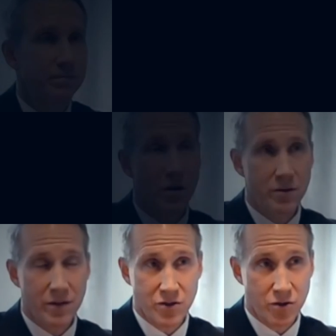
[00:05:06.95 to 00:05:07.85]
The
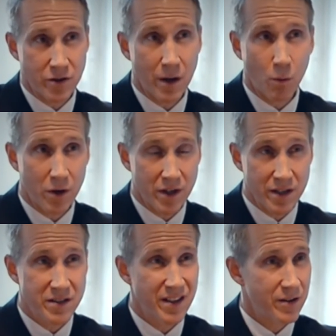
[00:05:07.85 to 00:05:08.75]
stronger that your network
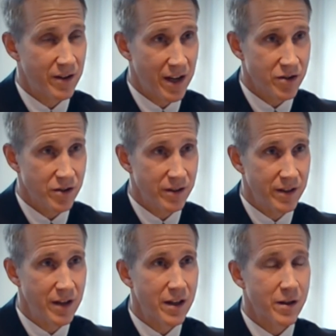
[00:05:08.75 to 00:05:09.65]
is
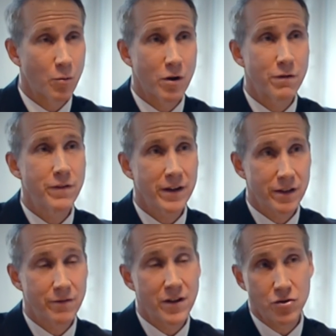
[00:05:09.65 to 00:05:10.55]
internationally, the more
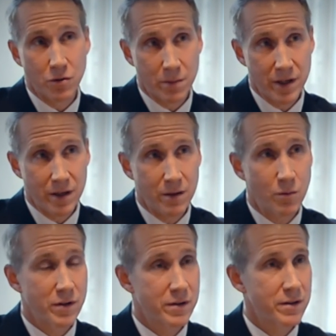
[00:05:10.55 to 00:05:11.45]
effective that you'll be
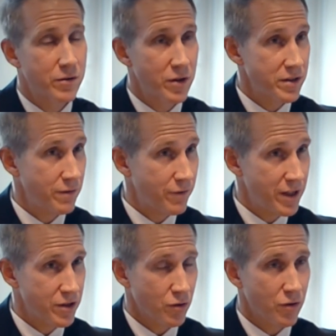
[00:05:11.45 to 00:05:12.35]
with addressing
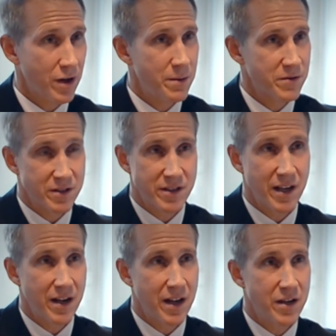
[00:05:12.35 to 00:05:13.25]
financial crimes this
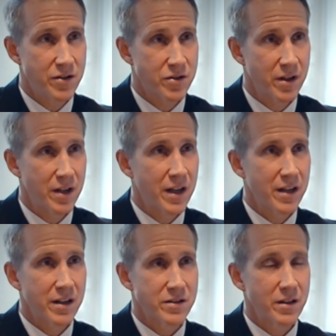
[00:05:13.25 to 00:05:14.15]
day and age.
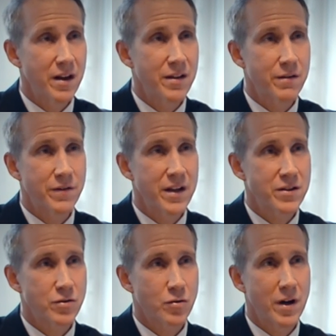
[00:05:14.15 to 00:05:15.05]
Because a lot of the
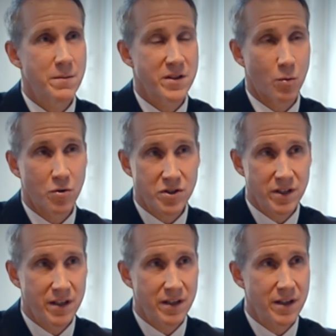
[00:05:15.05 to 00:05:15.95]
financial crimes that we're
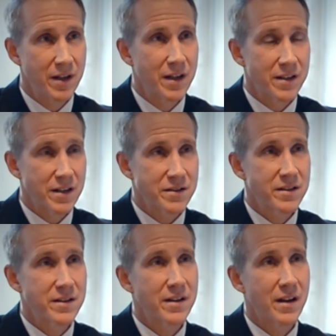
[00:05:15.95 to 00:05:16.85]
seeing
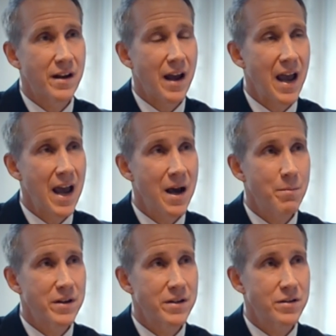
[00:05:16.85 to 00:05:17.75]
doesn't
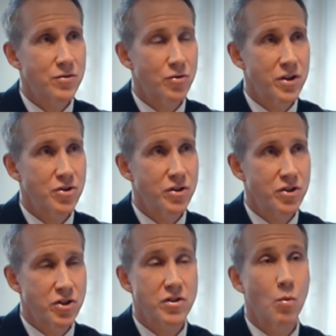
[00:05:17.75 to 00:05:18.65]
happen
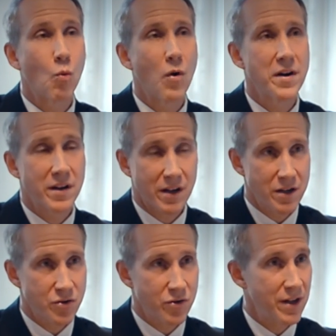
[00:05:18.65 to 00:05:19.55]
traditionally just in one
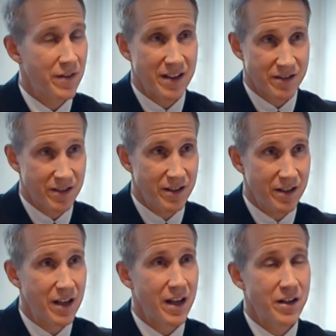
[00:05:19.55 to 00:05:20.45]
country and that's it.
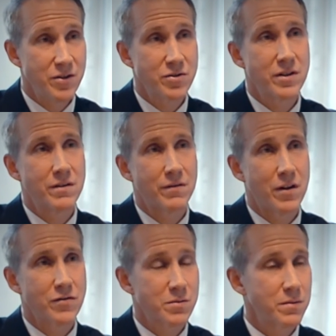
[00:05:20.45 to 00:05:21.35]
It usually
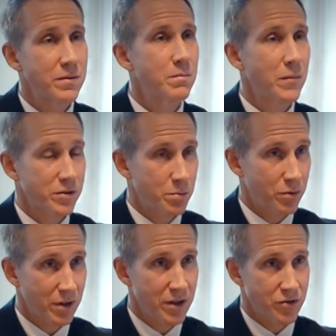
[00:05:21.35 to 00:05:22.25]
involves
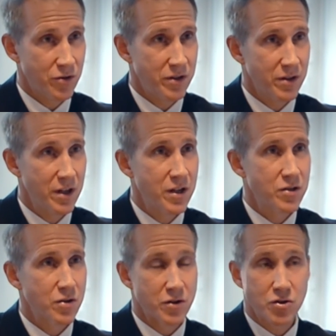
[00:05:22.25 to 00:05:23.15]
multiple countries.
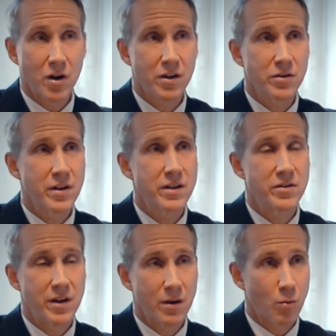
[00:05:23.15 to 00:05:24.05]
So the stronger that
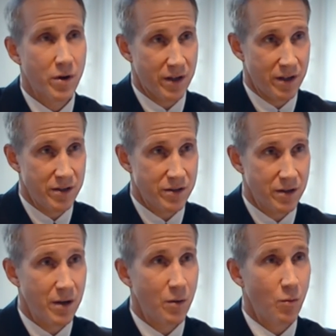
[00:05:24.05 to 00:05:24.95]
your network
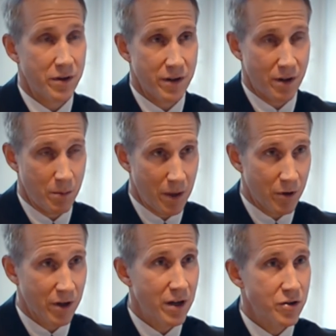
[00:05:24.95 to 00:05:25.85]
is within our
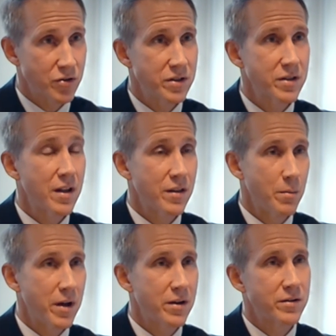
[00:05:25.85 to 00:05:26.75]
member countries, the
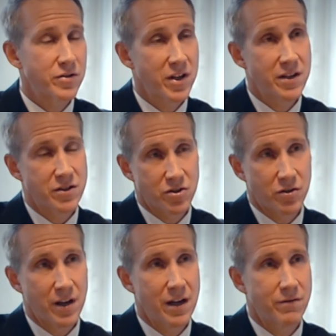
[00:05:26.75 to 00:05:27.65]
better chances
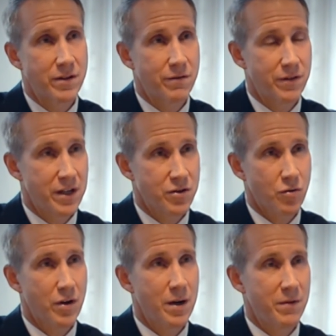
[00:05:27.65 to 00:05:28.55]
you'll have in a
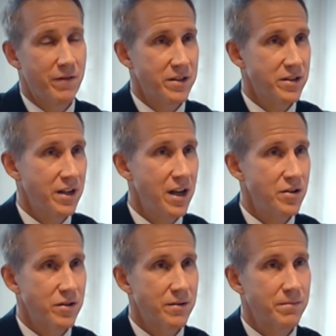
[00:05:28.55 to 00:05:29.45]
financial crime
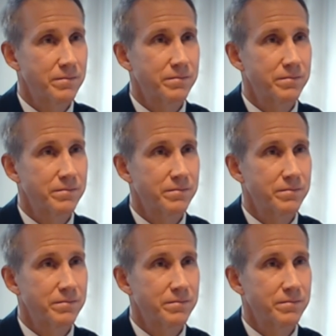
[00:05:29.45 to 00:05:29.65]
investigation.